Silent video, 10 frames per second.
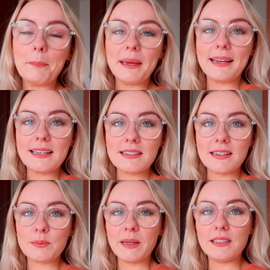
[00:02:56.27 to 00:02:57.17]
biggest
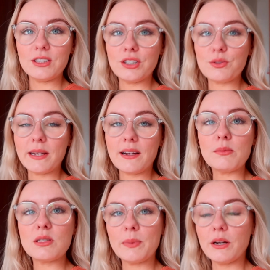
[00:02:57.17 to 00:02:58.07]
expenditures when it
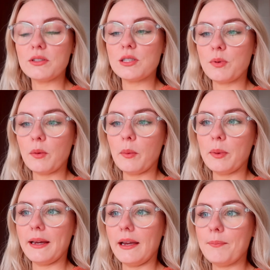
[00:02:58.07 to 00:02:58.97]
comes to bills is
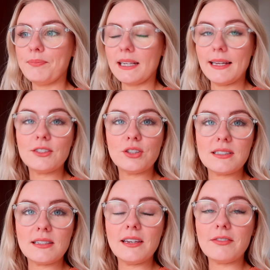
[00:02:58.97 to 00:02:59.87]
probably
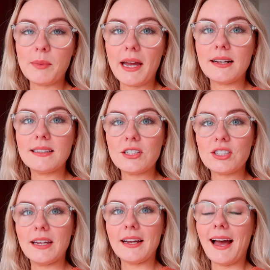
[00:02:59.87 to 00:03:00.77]
electricity from air
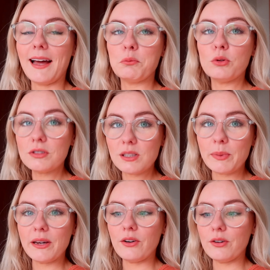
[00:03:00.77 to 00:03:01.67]
conditioning and water
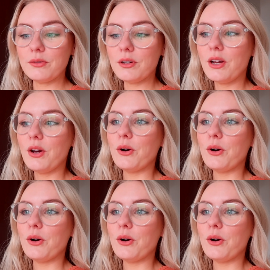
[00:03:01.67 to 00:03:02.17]
bill.